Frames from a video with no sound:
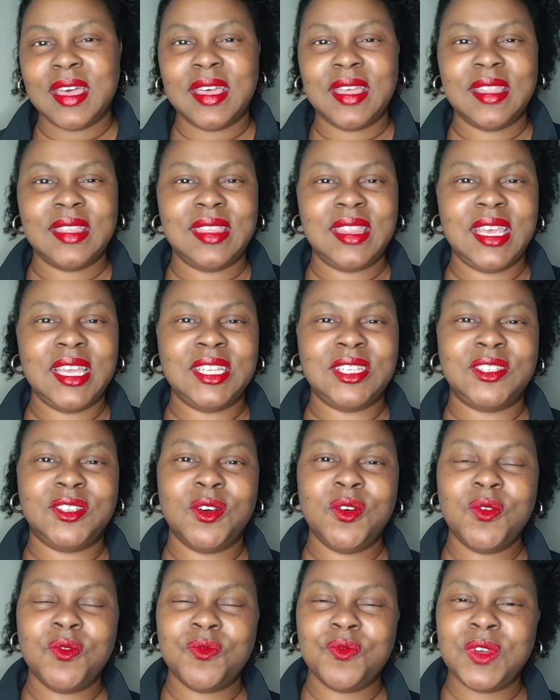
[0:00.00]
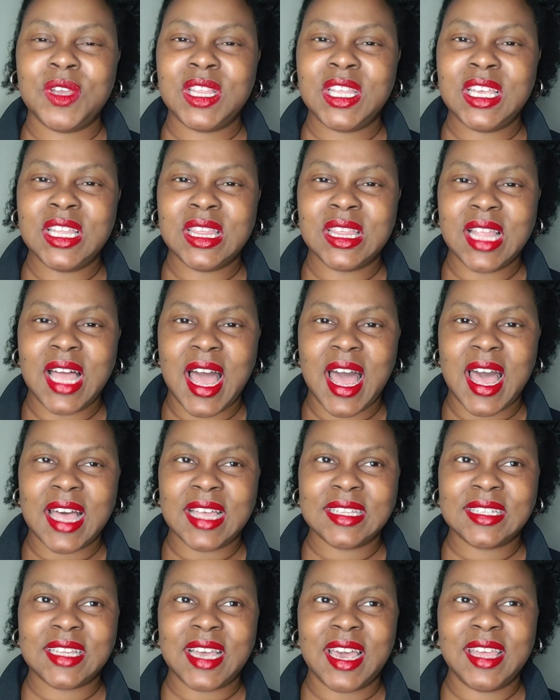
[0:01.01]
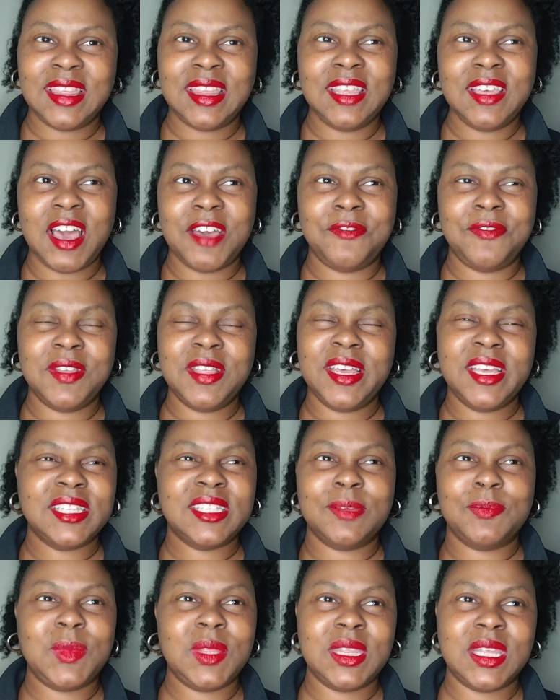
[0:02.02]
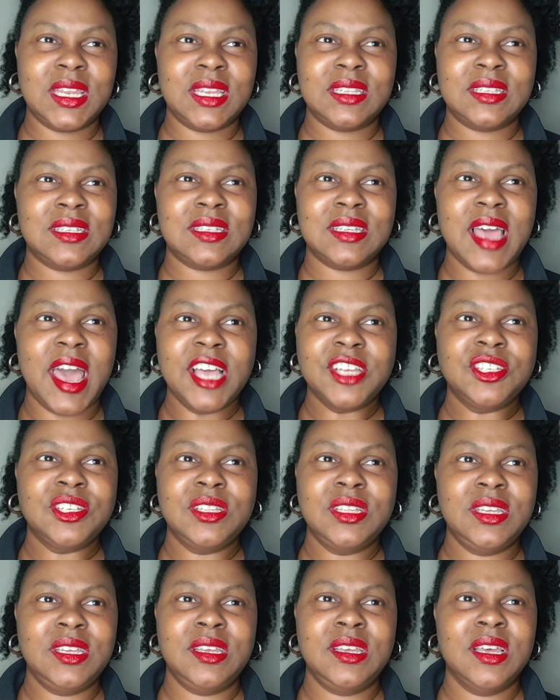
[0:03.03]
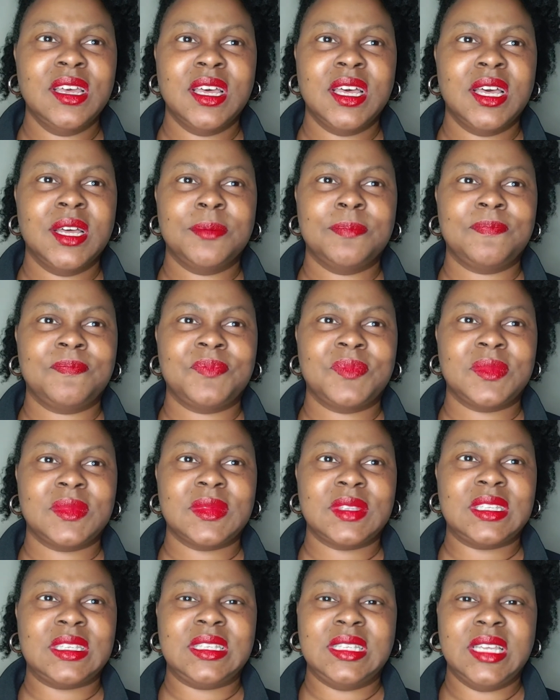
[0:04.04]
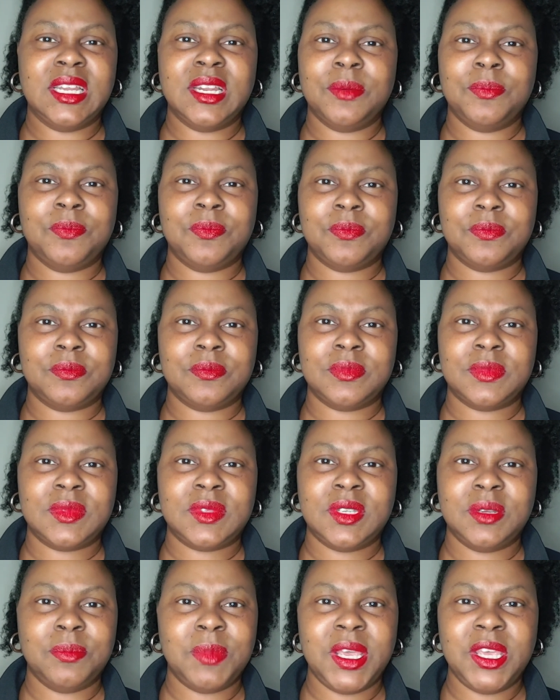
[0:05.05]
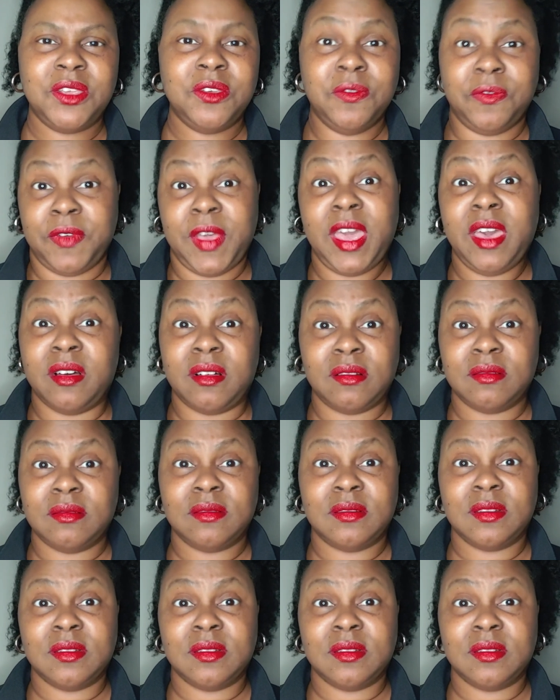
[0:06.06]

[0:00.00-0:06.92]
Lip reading: They don't really last. I feel like it's something that's actually set up to make you fail.